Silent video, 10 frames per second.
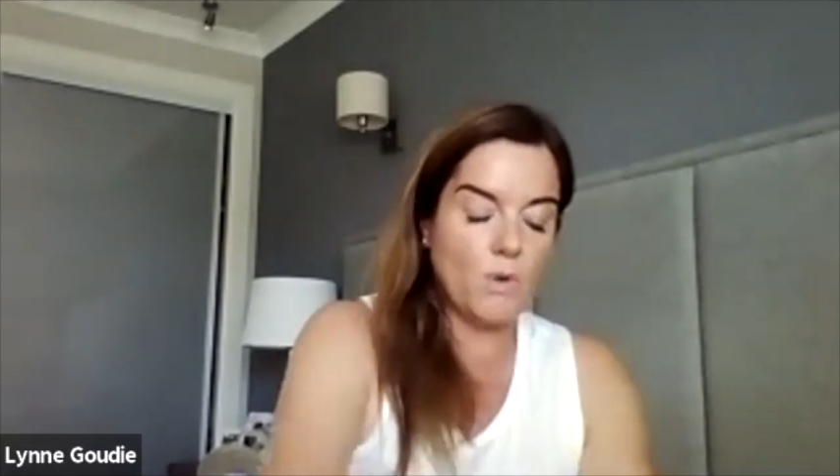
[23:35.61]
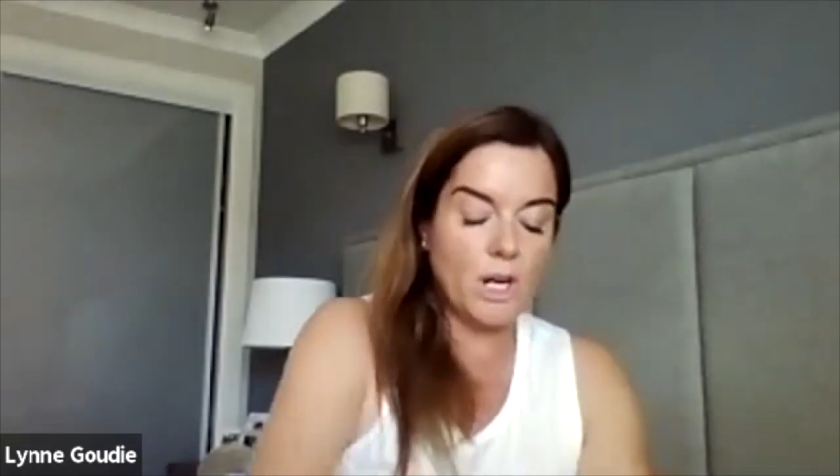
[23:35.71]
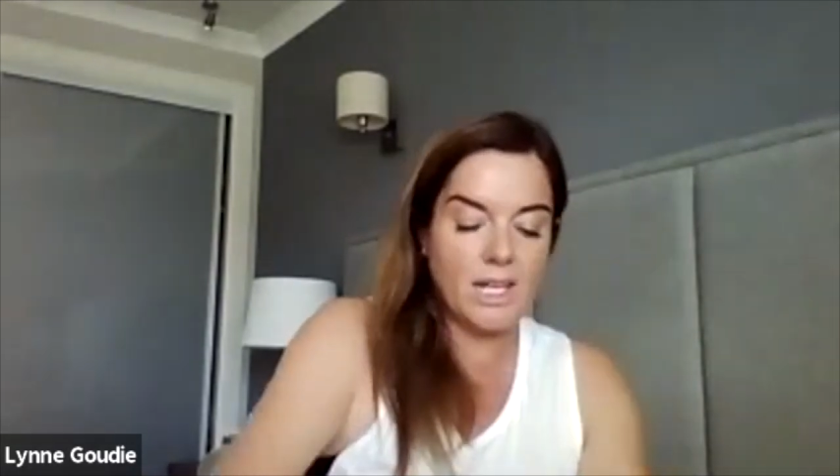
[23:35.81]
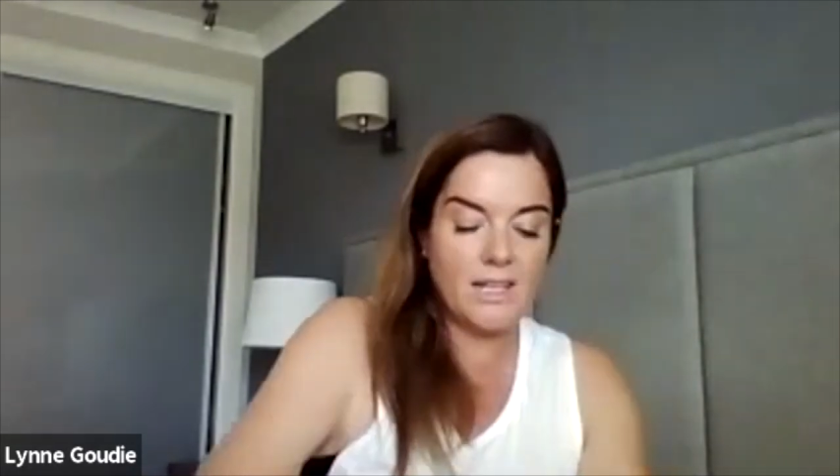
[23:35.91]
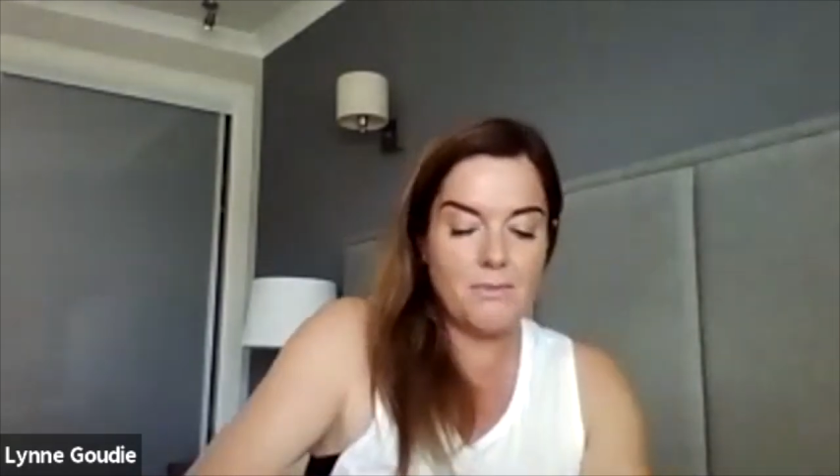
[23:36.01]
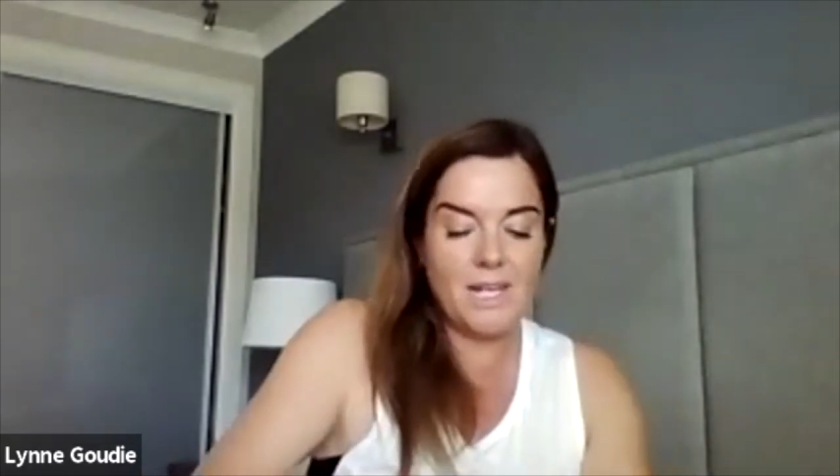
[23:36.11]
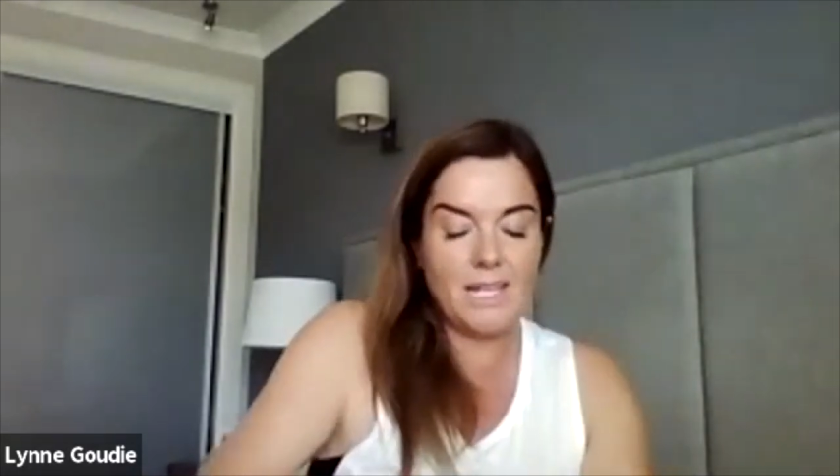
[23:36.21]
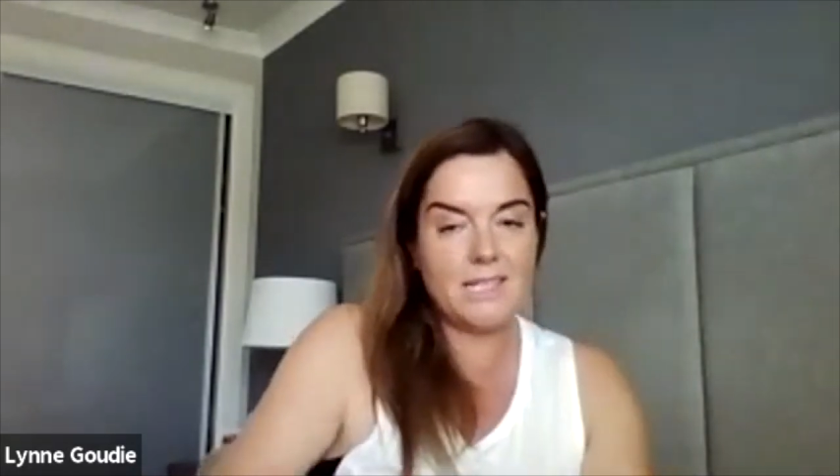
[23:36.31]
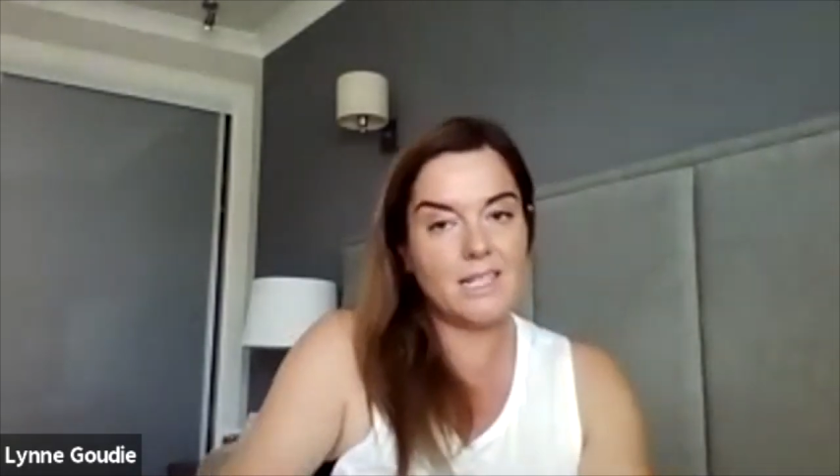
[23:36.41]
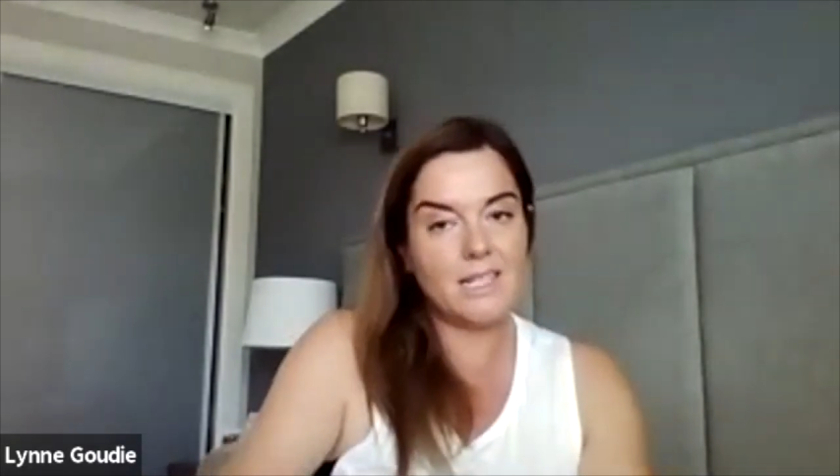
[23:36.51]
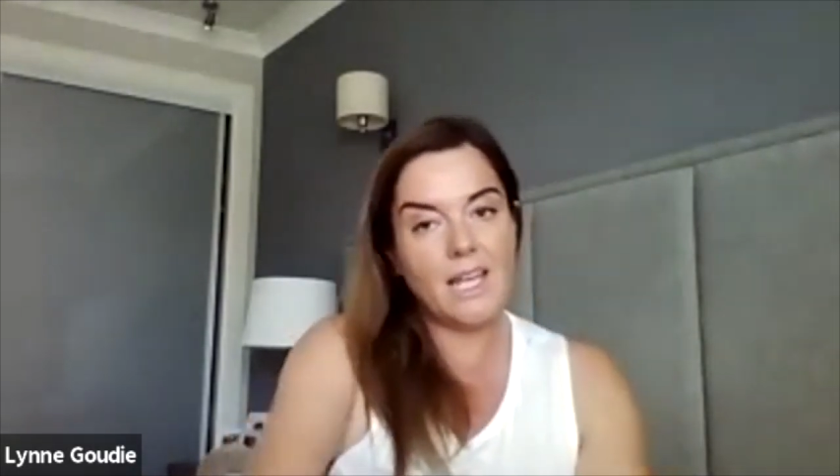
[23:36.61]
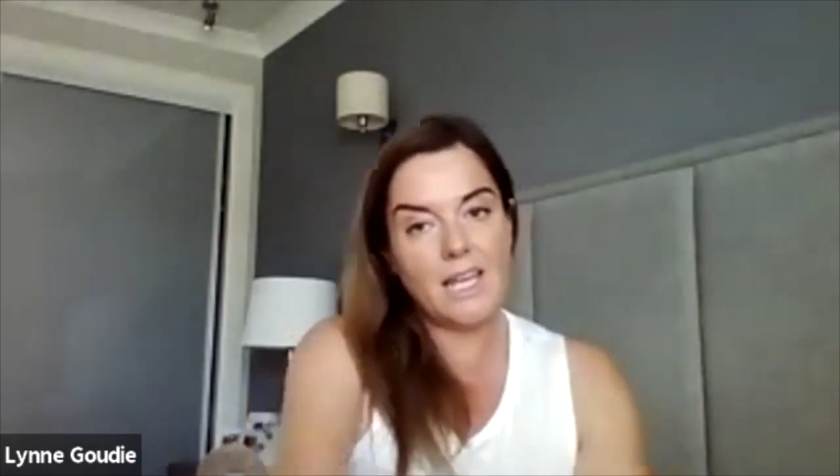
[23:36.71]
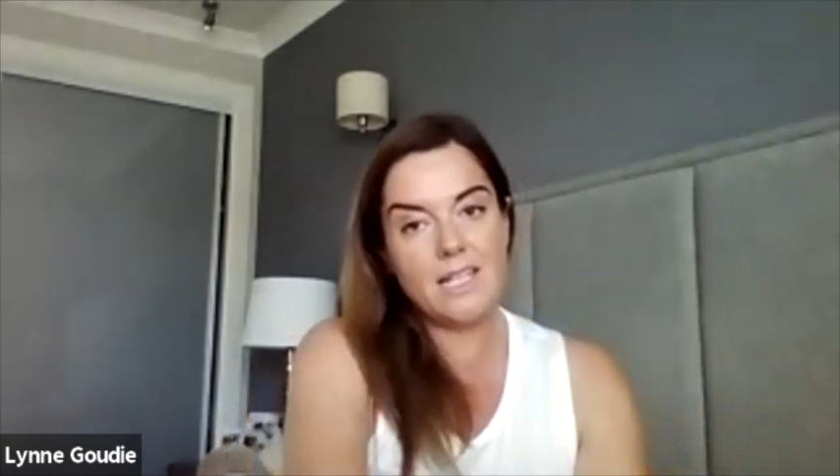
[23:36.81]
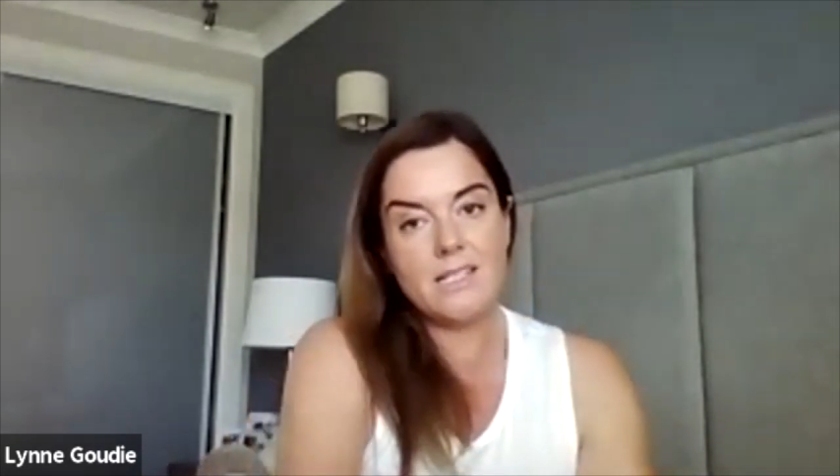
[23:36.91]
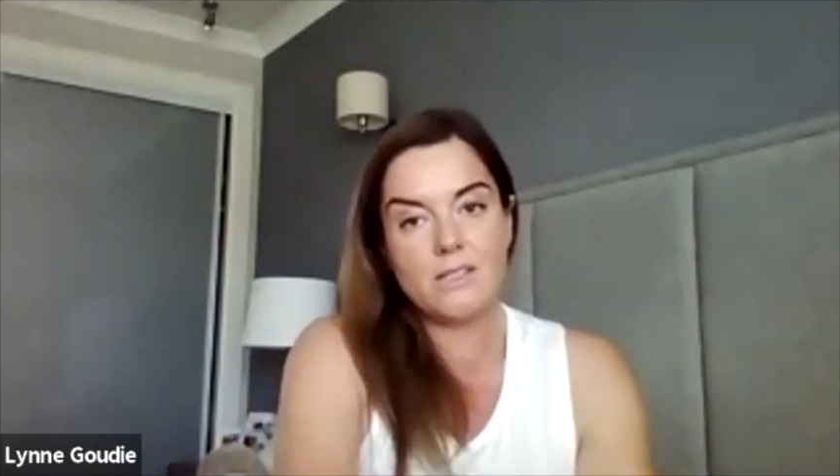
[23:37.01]
which is working the
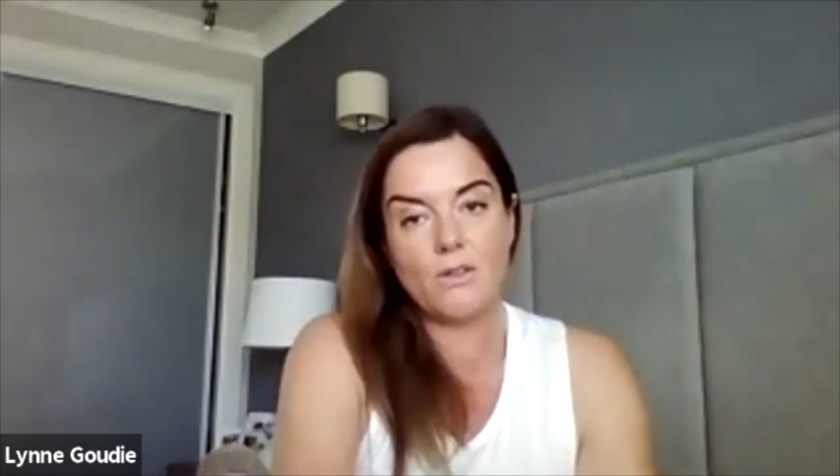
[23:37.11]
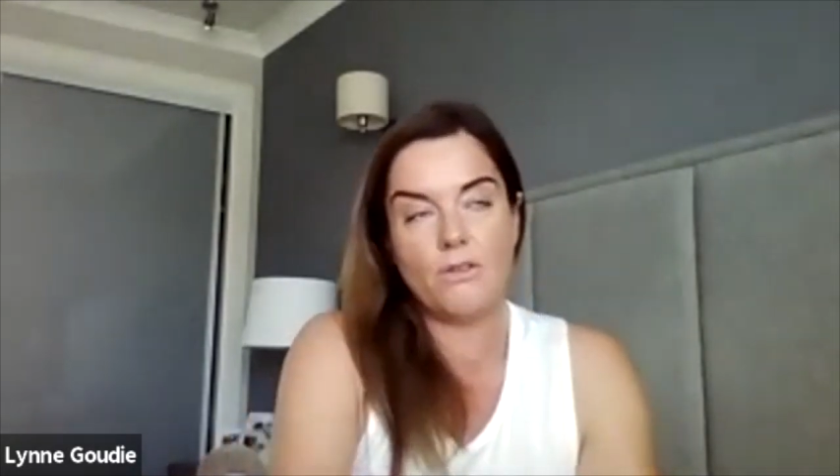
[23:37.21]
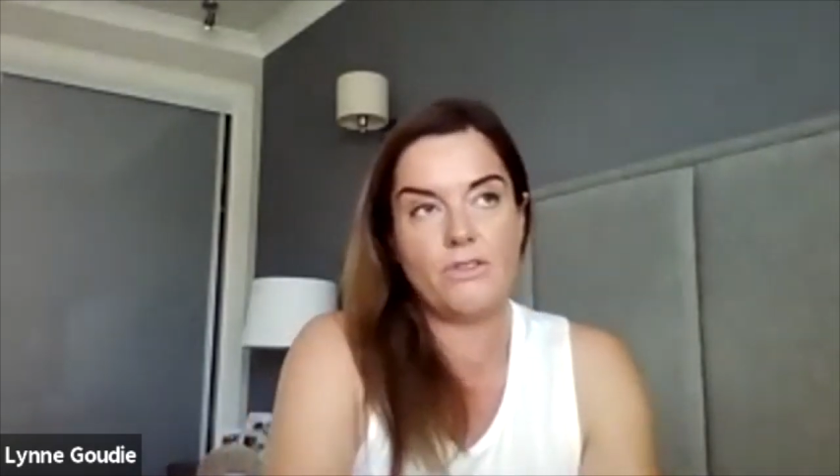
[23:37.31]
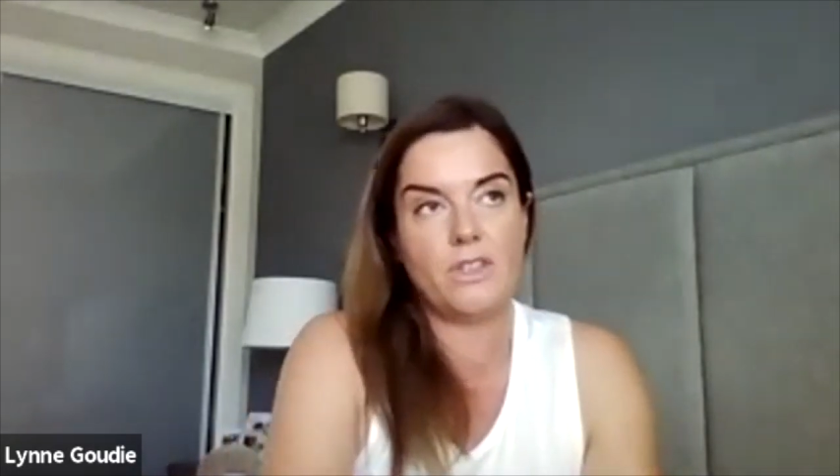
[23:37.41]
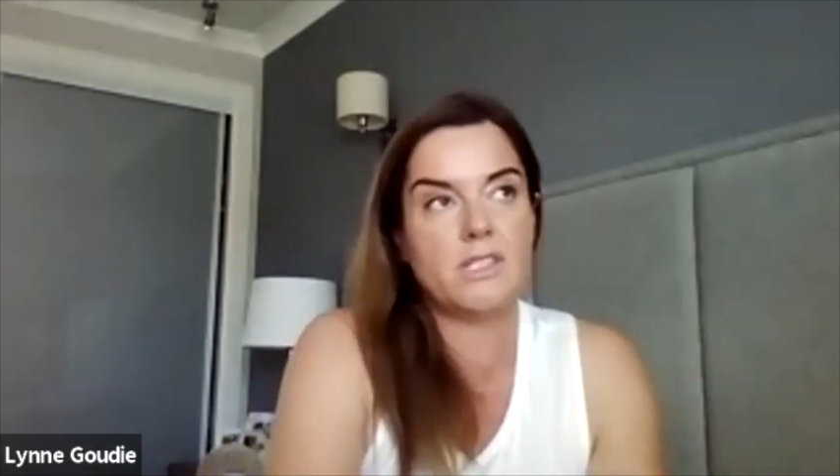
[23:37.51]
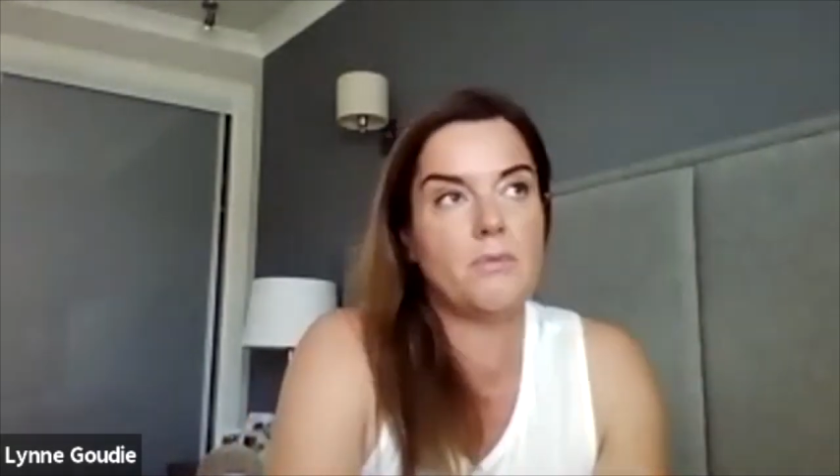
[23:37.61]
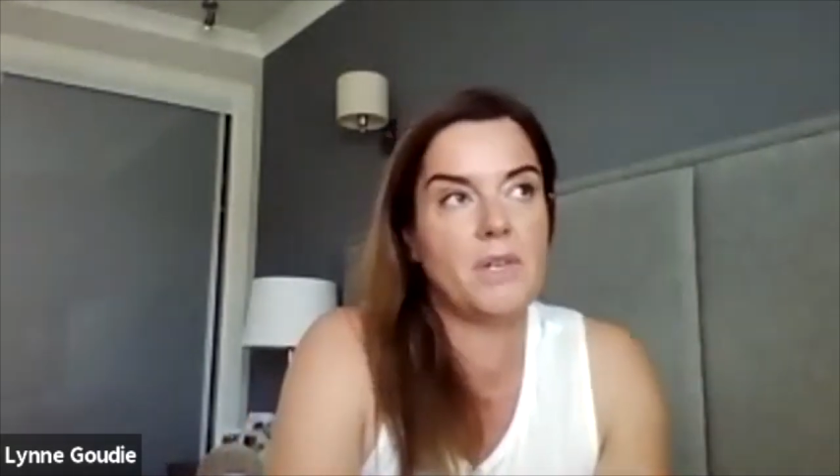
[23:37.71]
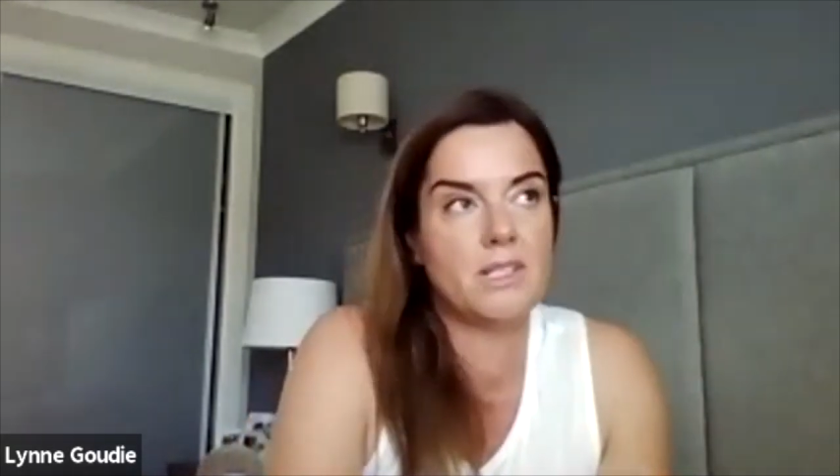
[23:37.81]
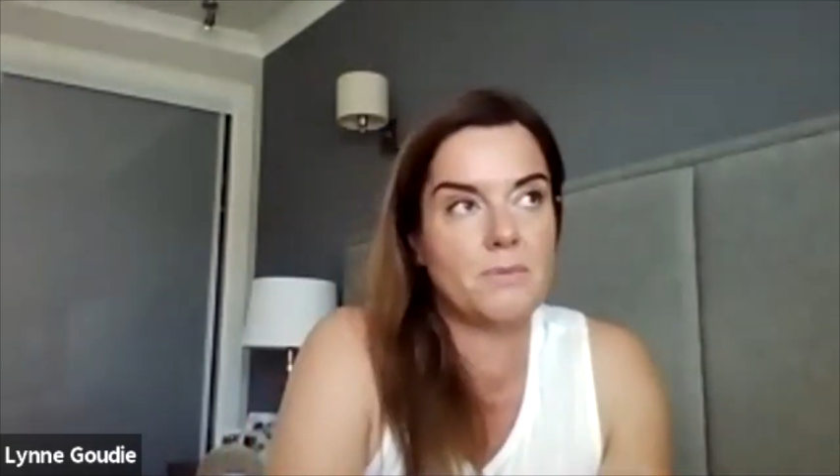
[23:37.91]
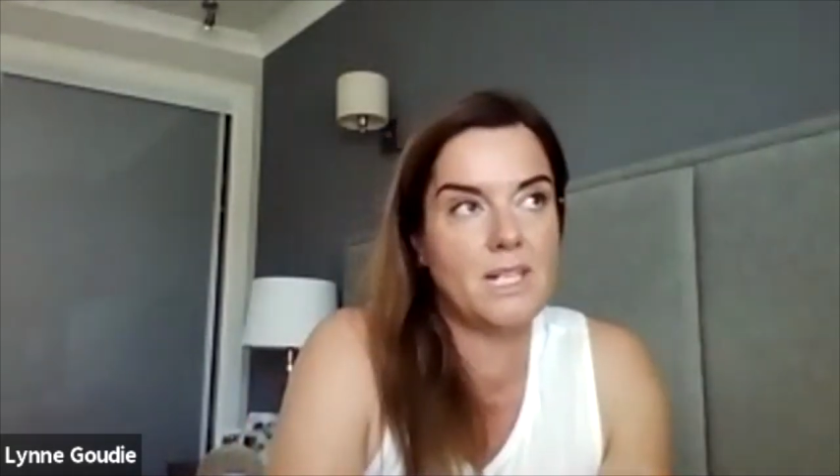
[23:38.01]
meridian lines of the stomach,